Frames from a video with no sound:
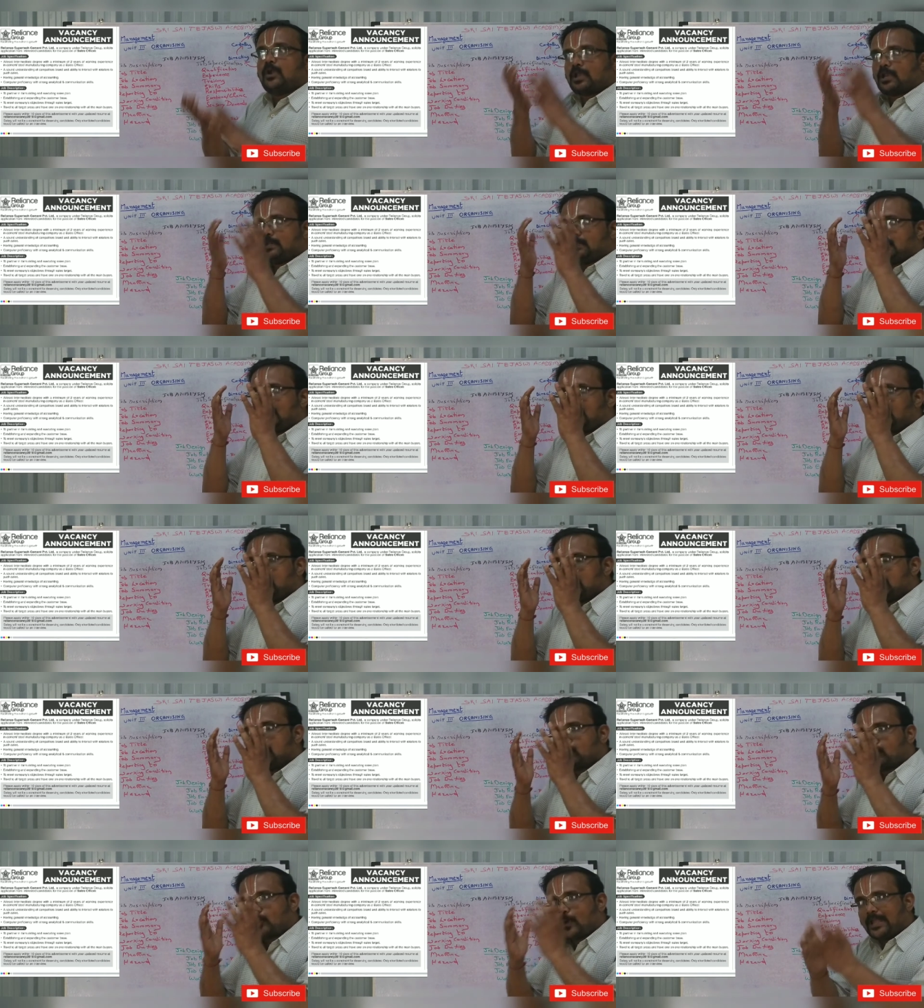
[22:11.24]
what are
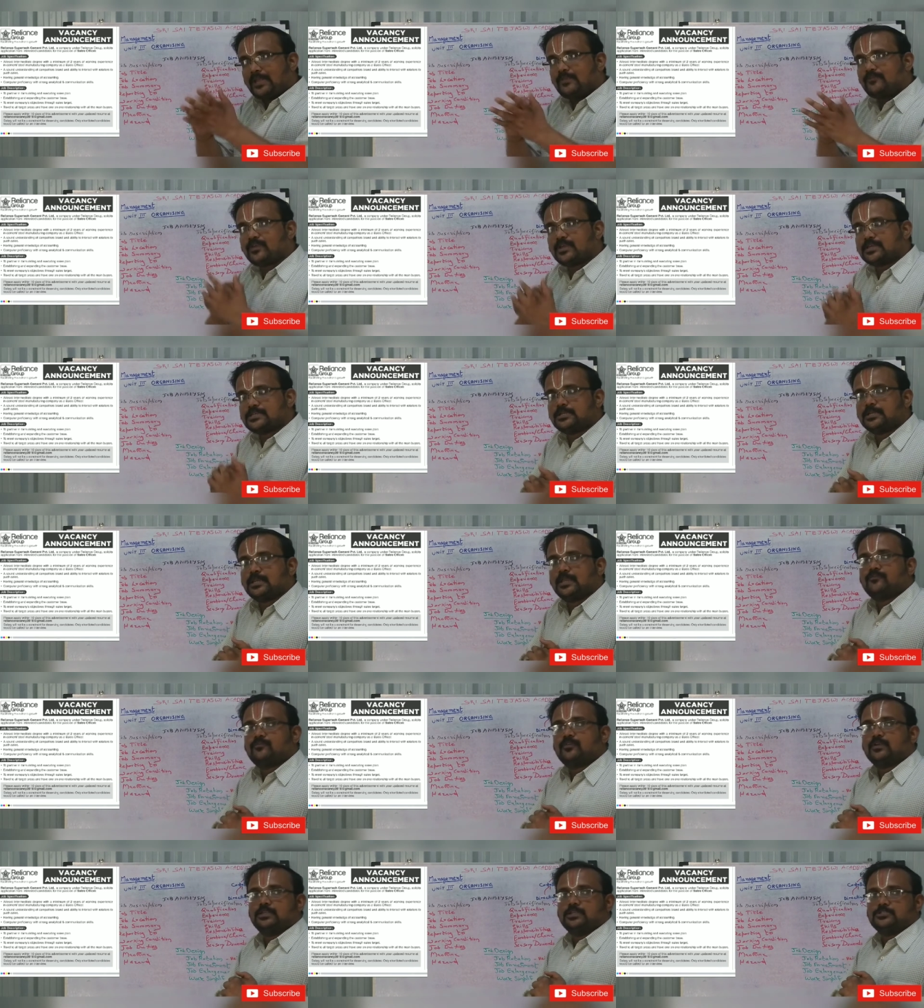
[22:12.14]
the
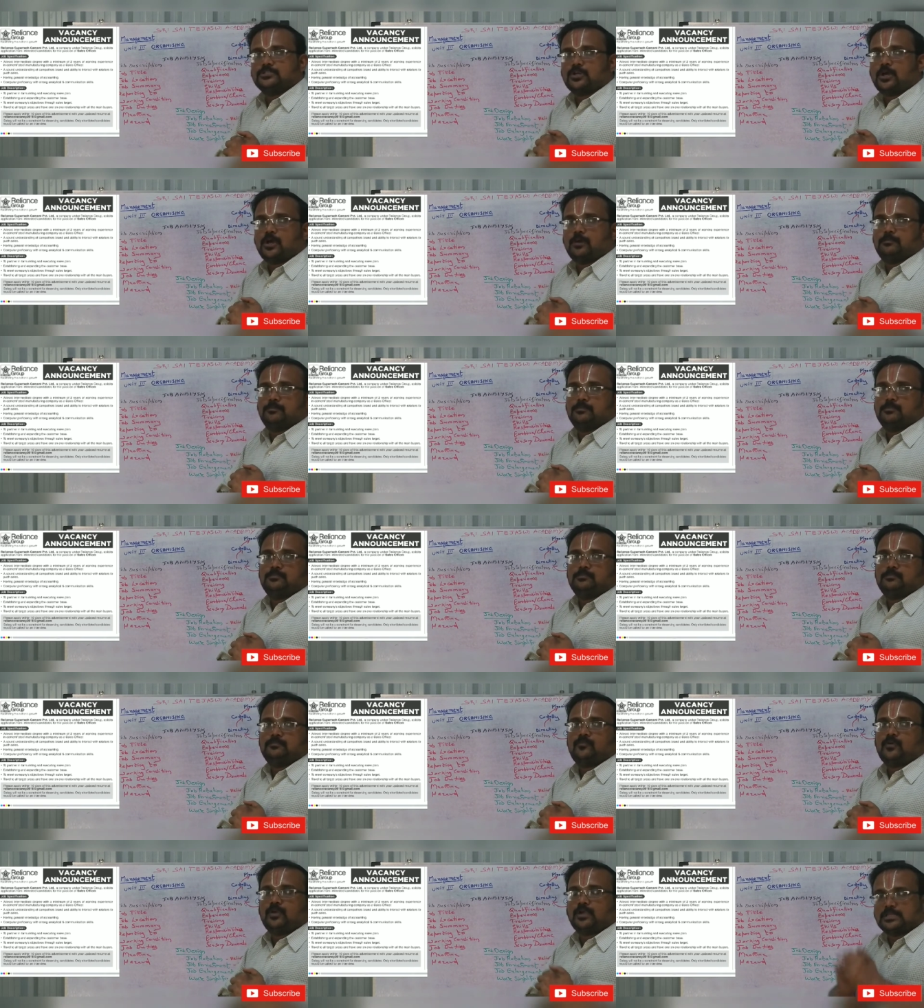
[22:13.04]
qualifications needed for the job,
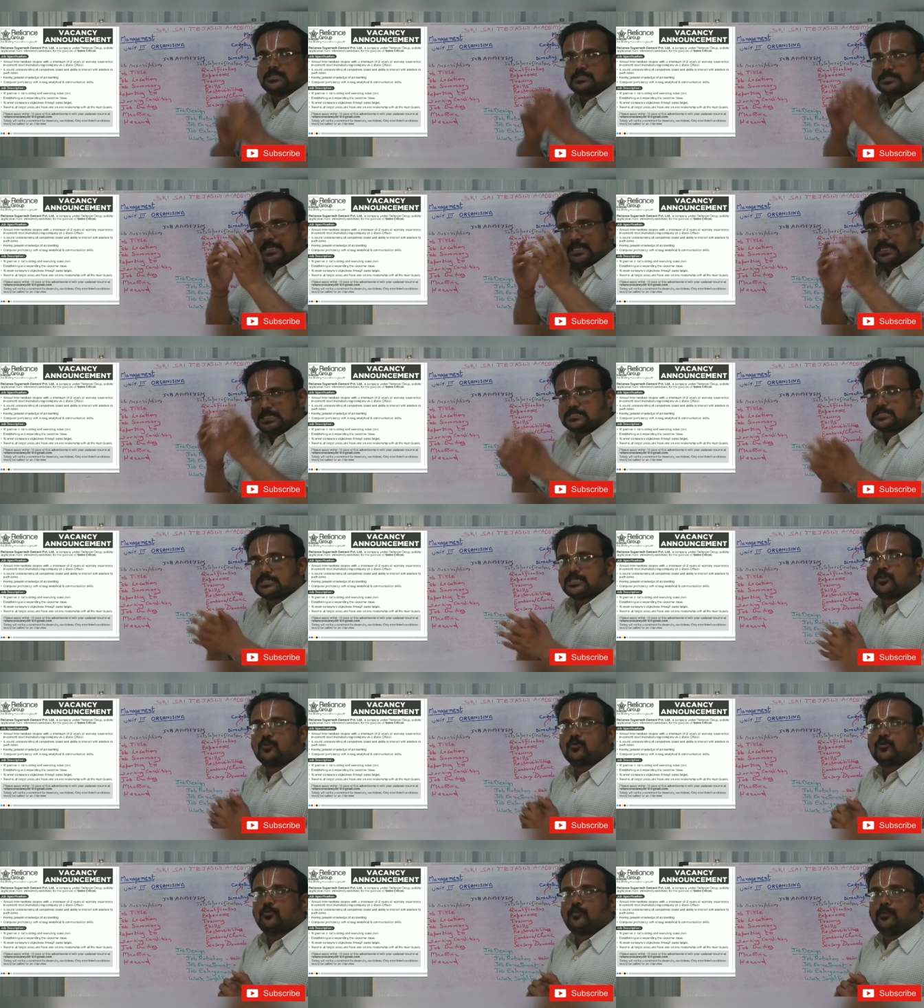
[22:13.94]
what are the
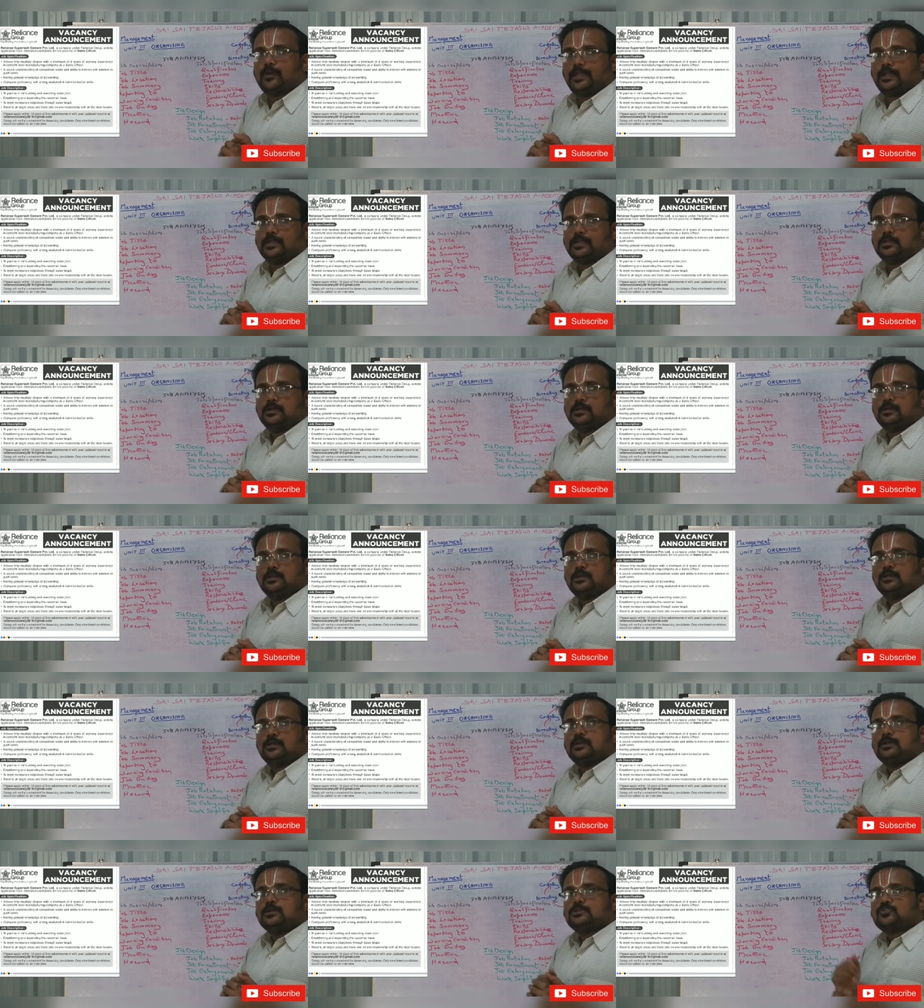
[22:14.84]
skills you require.
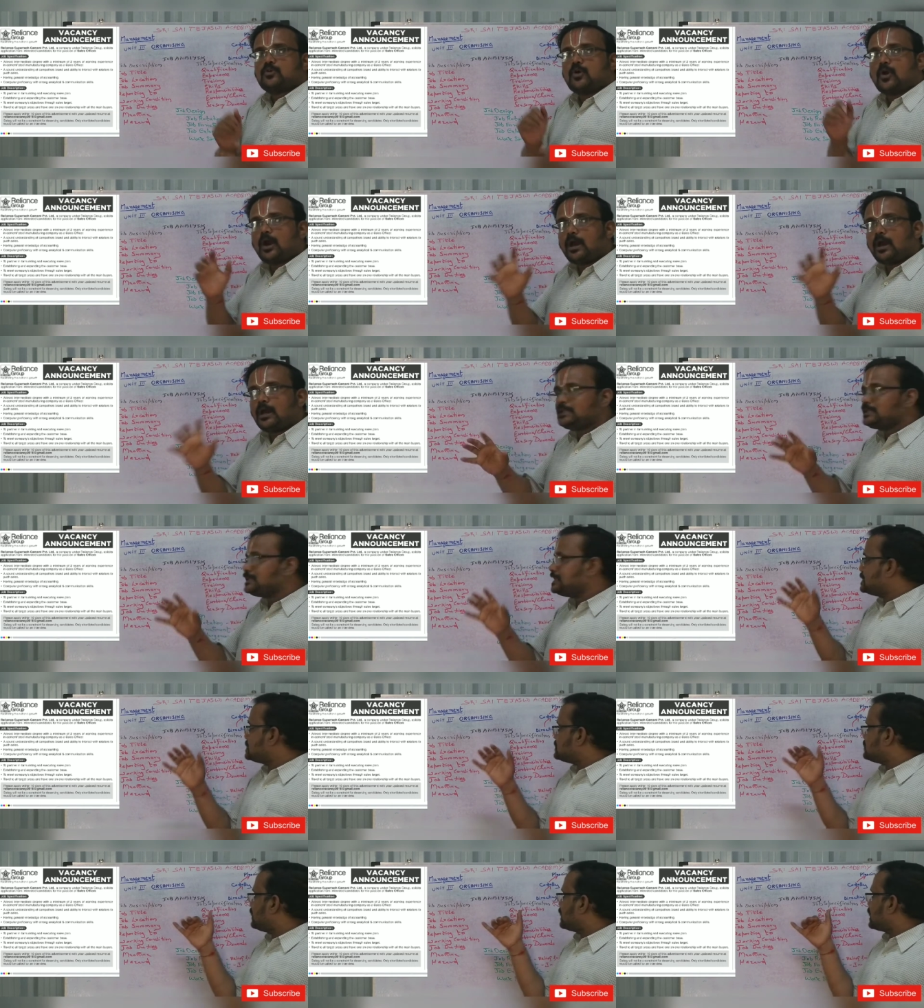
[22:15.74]
So
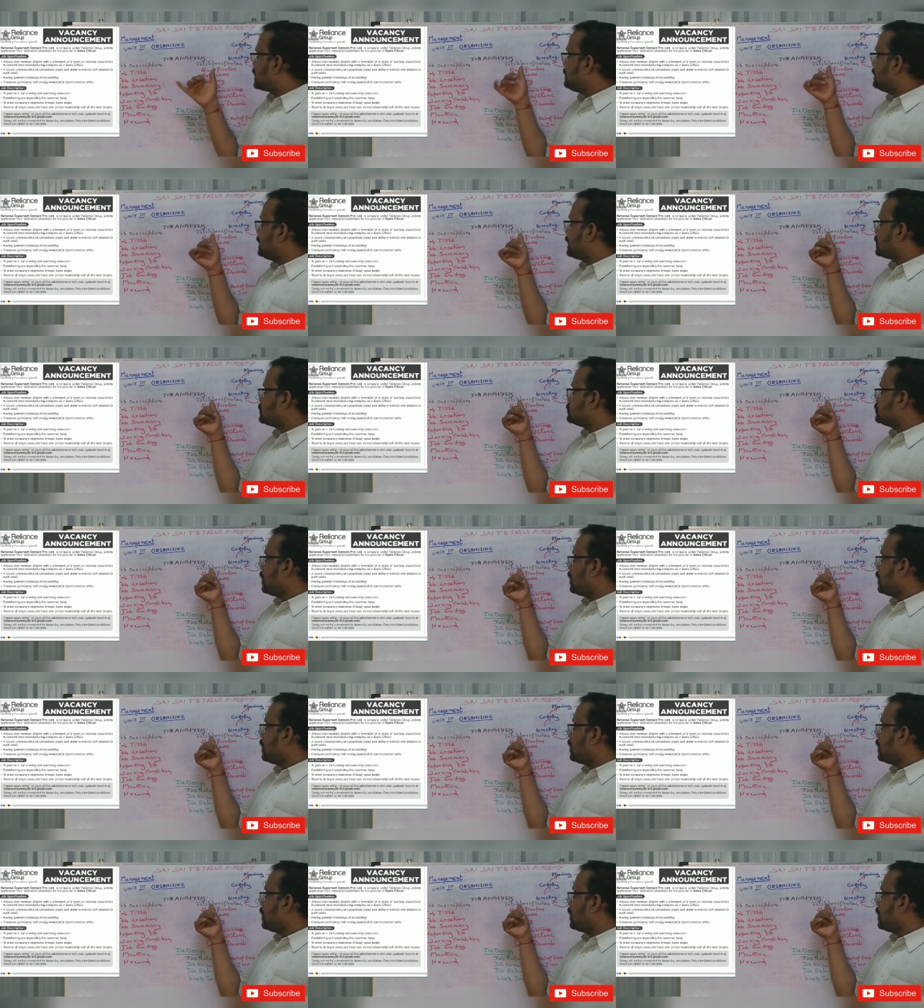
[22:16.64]
all these will come